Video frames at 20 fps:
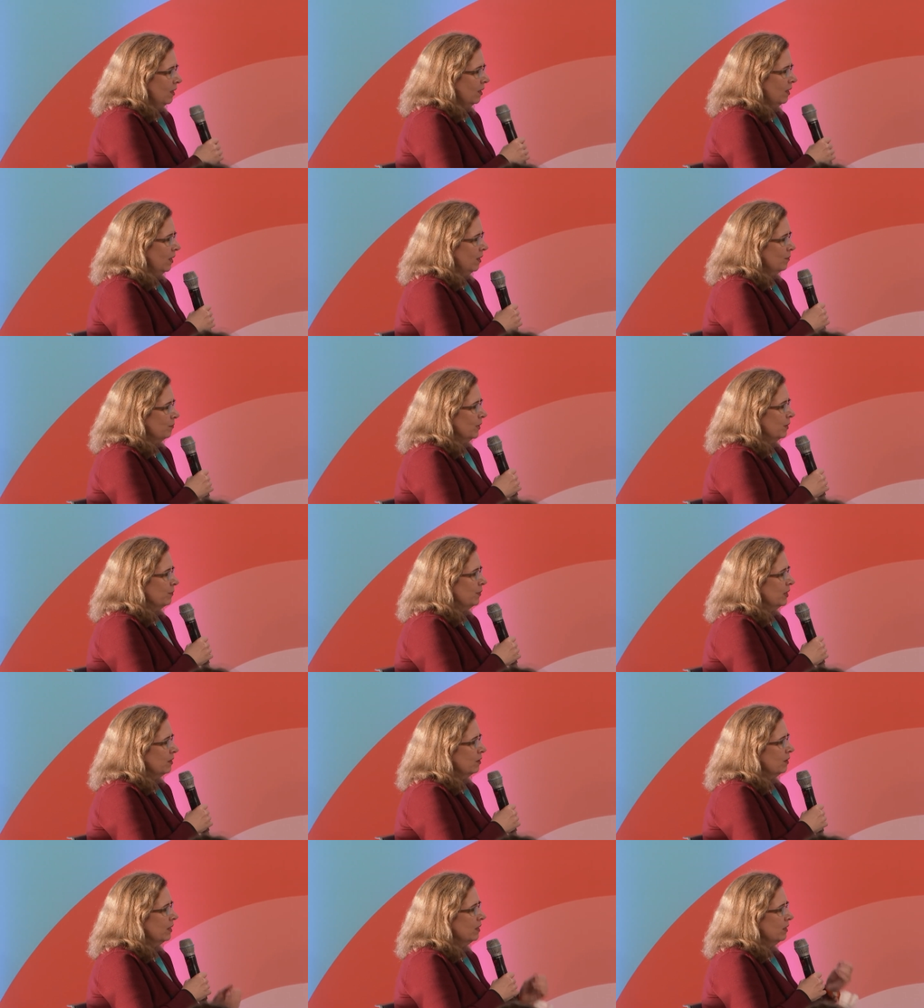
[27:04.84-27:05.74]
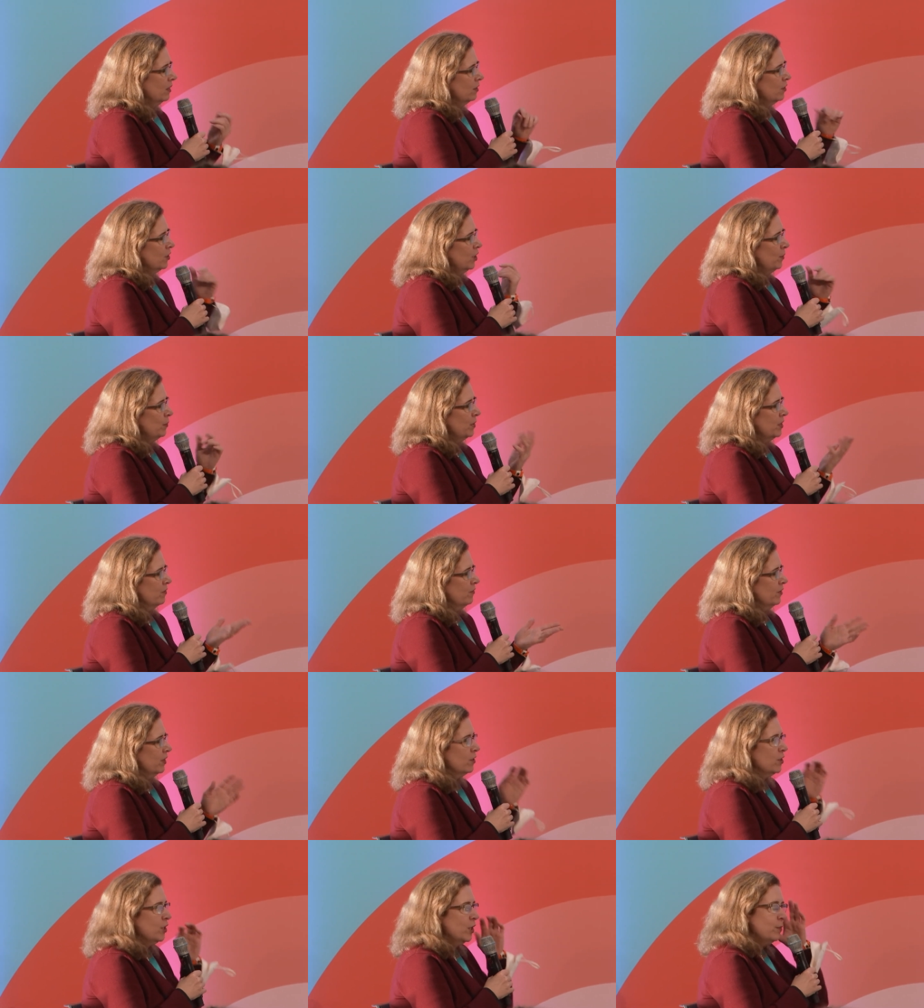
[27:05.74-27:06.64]
Um, but in, in, terms of
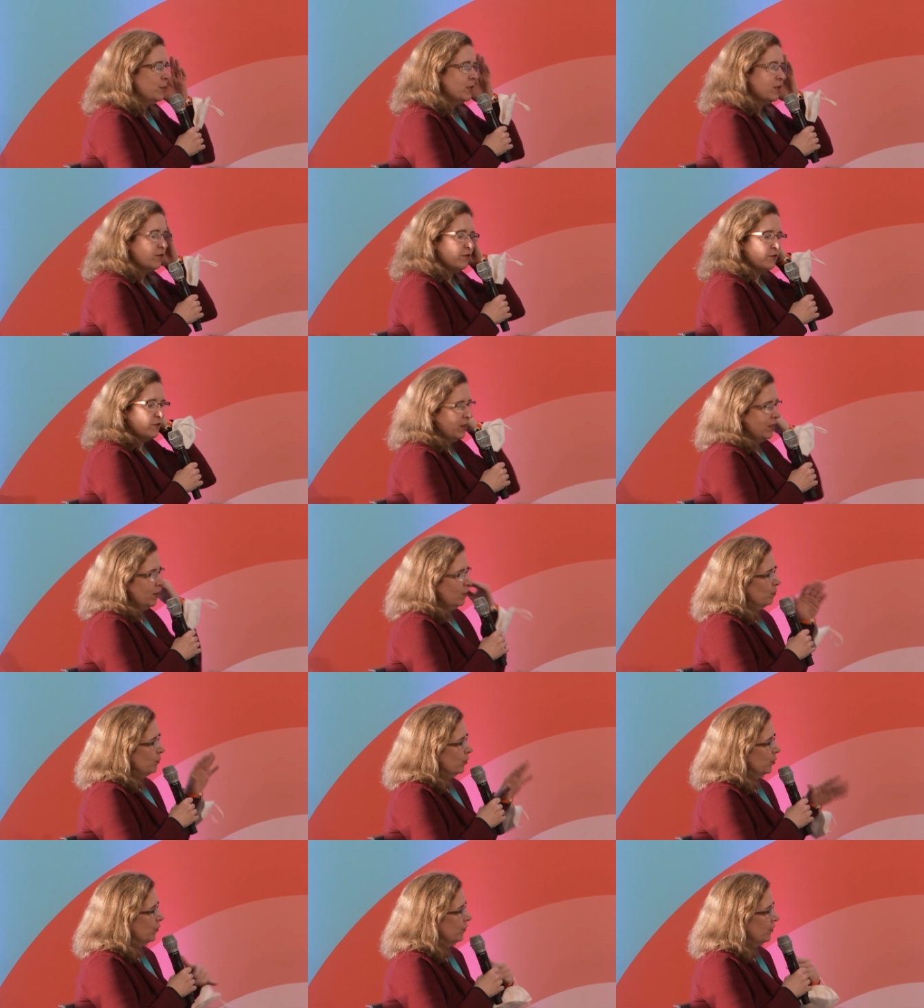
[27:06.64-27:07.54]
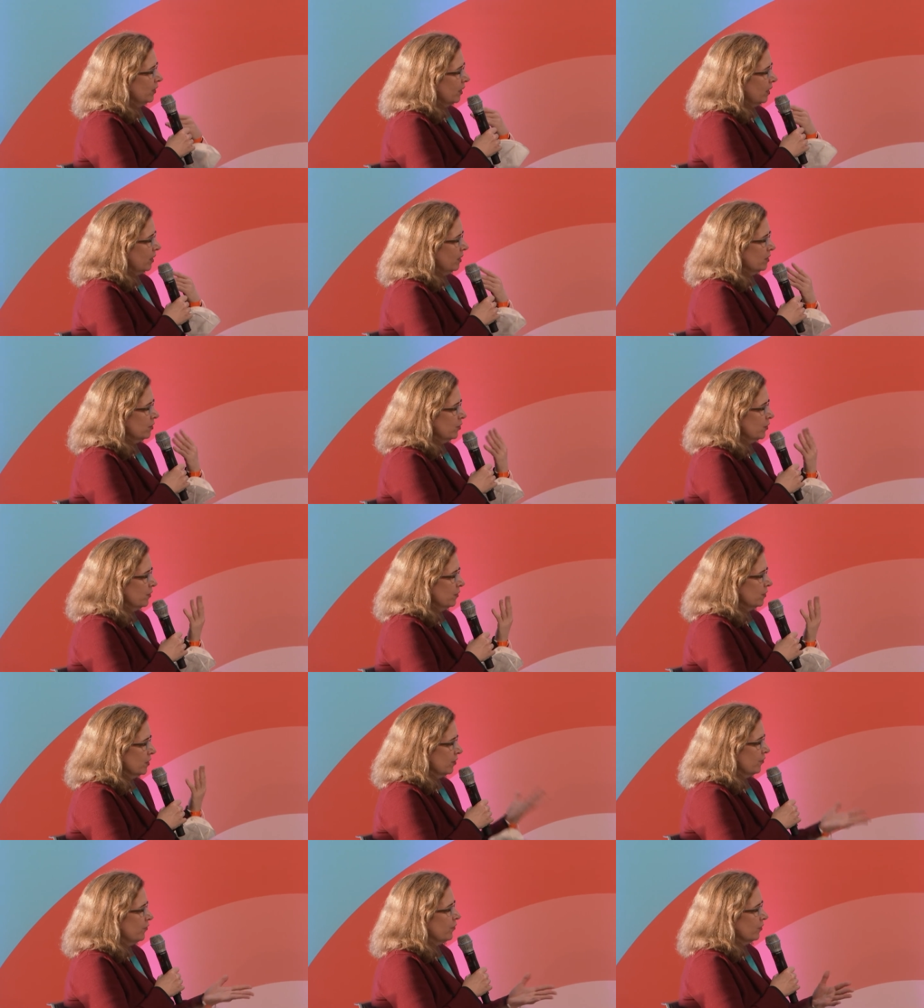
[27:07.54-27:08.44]
in terms of uh, moving into
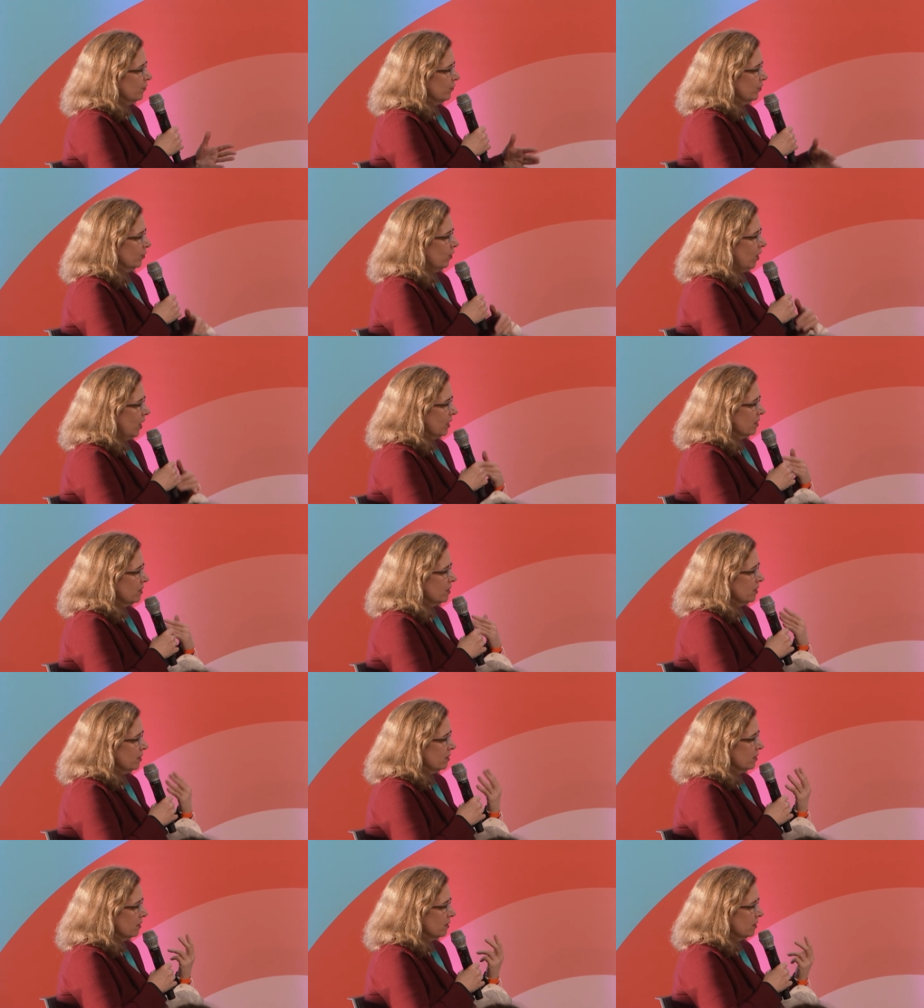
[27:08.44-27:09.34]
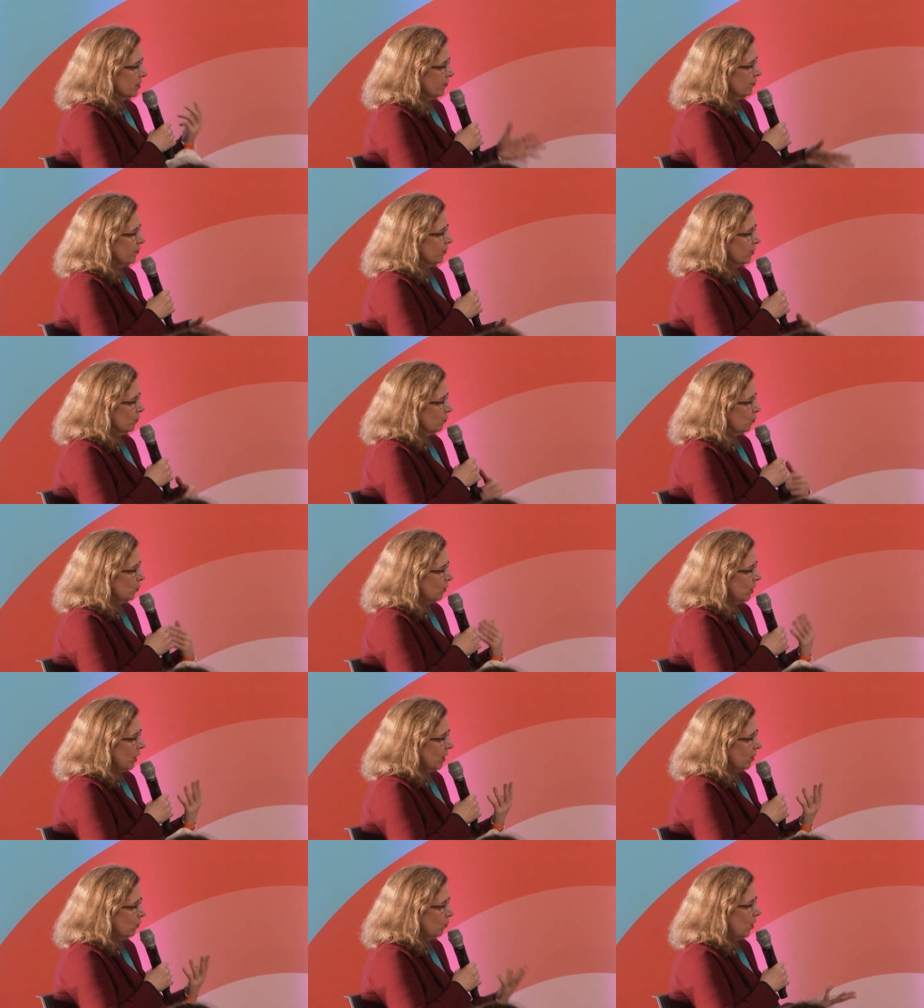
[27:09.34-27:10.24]
different varieties and different
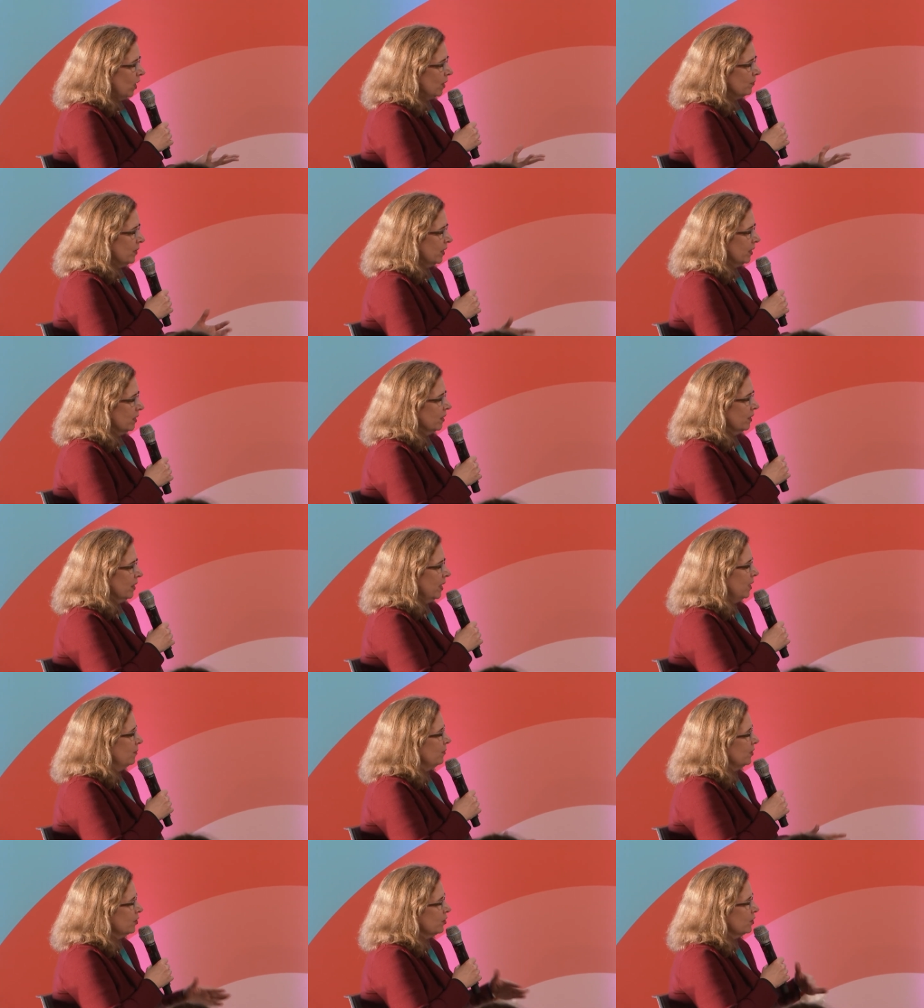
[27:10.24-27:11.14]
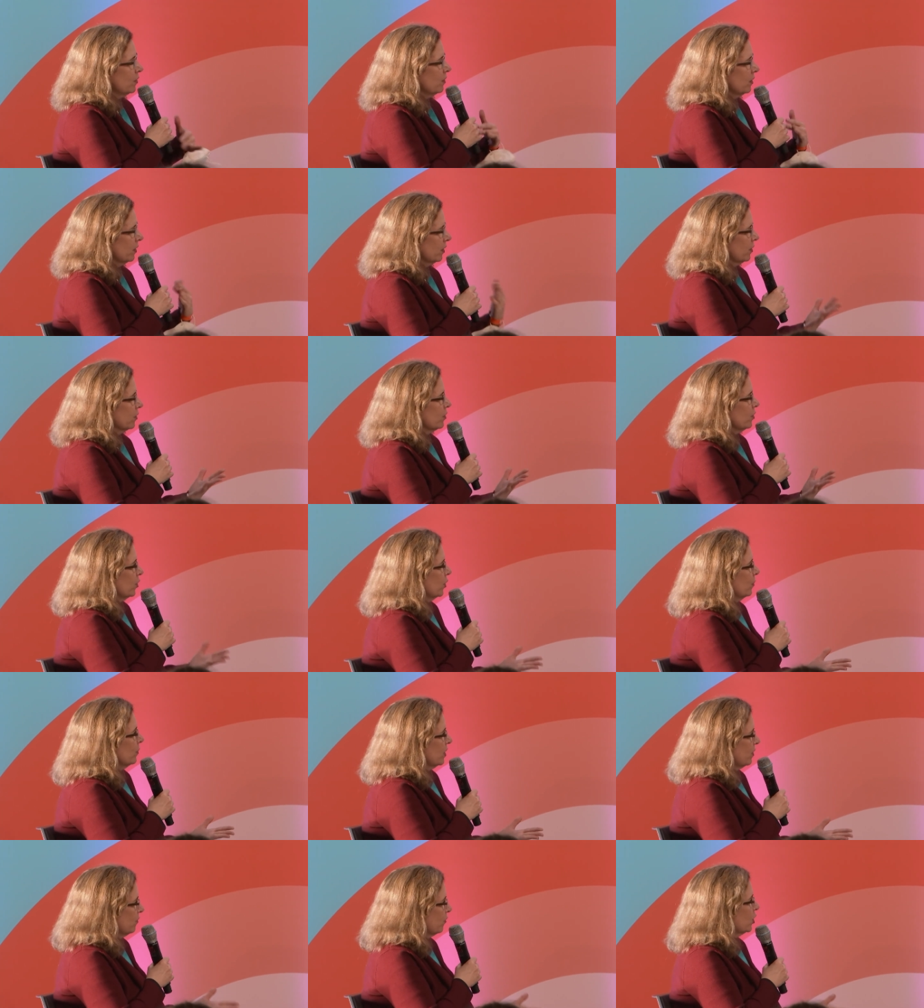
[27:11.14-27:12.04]
uh, winemaking, how much do you think
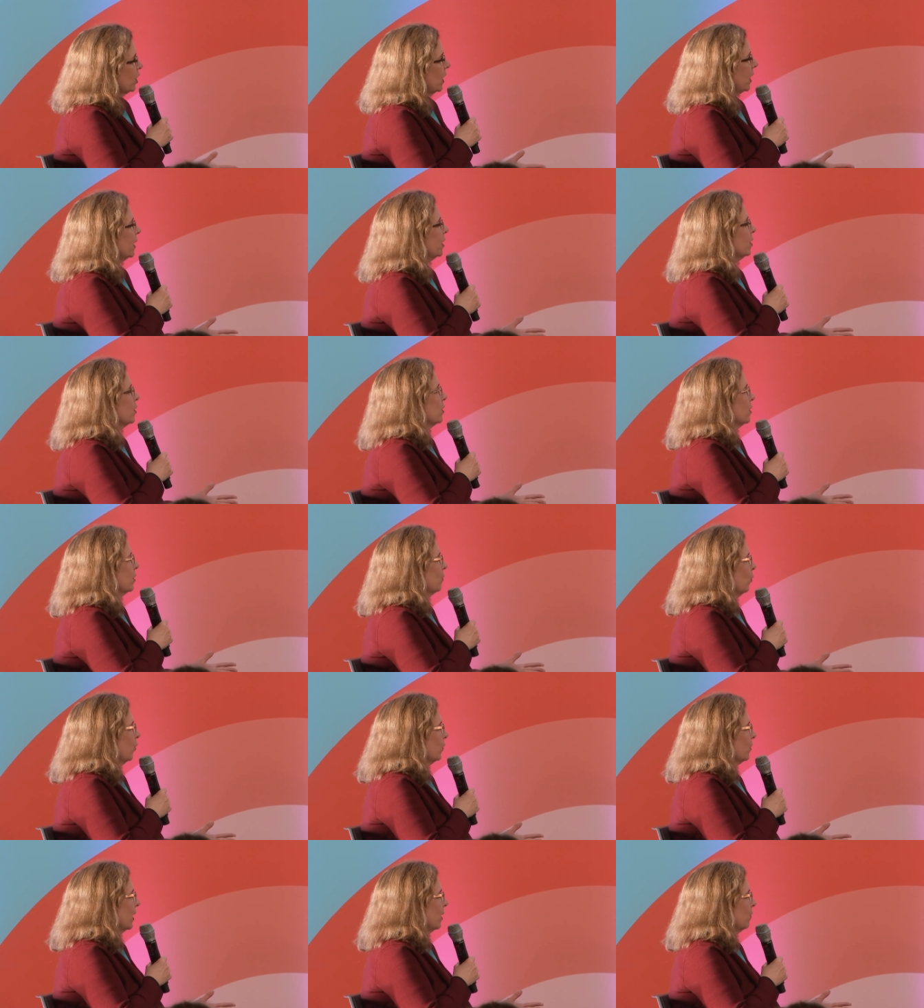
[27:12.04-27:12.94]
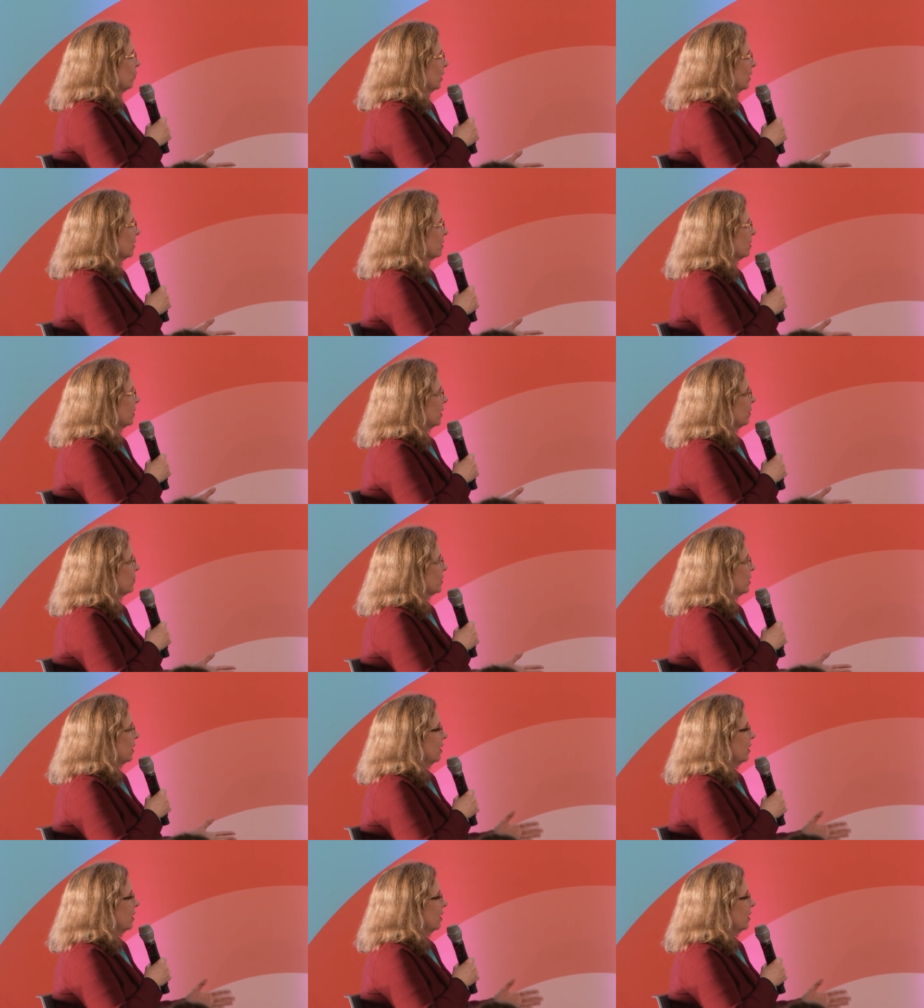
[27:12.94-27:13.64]
consumers have changed in what they will accept?